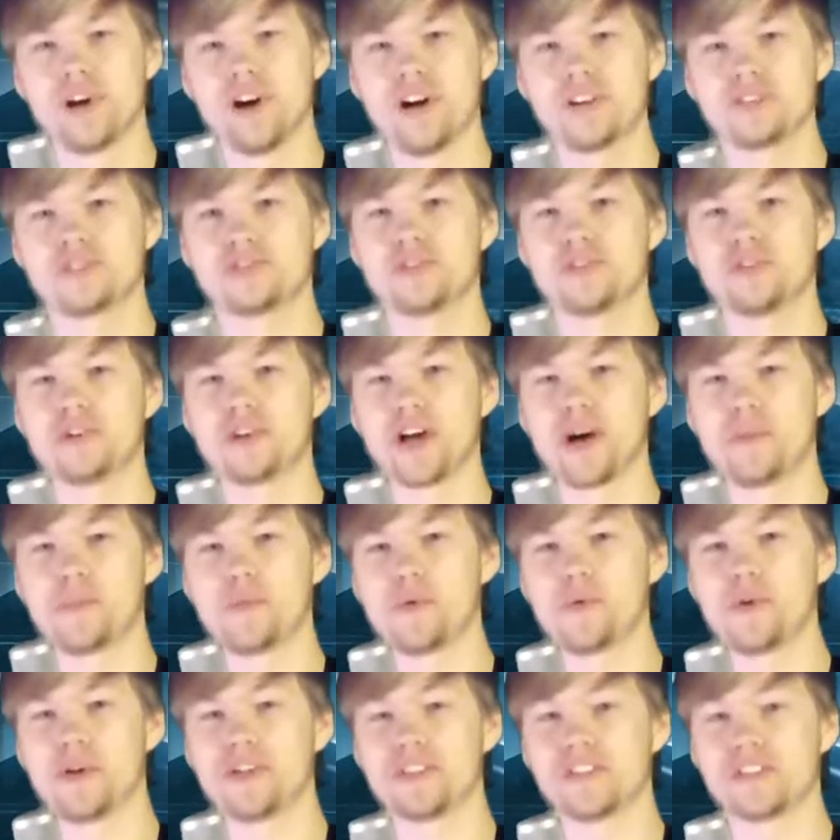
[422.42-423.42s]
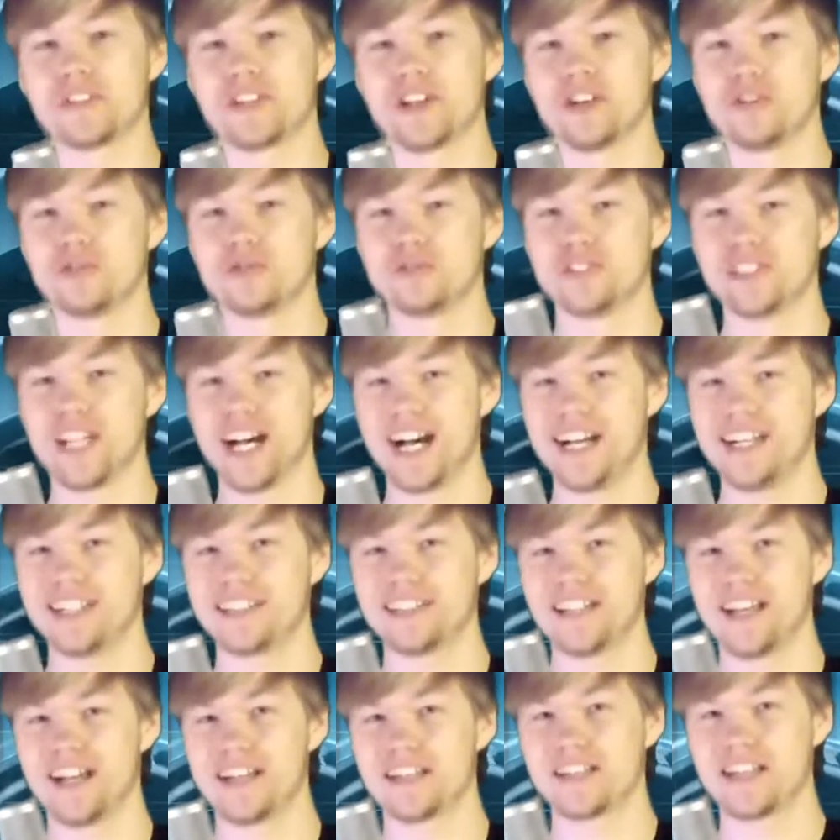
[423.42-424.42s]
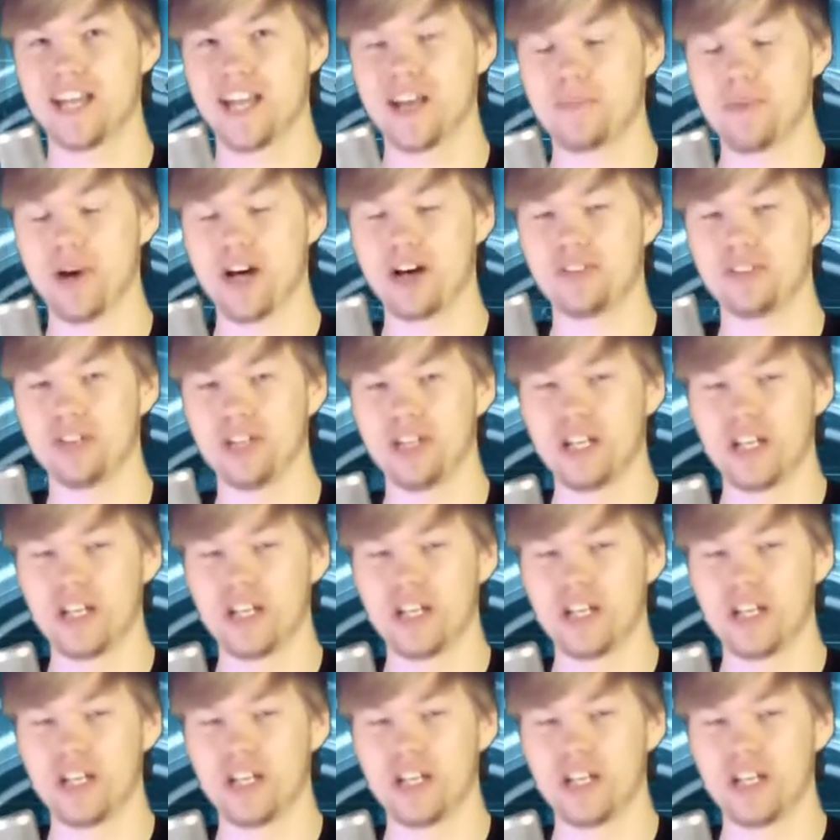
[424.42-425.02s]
also, a couple weeks ago, Dying Light came out.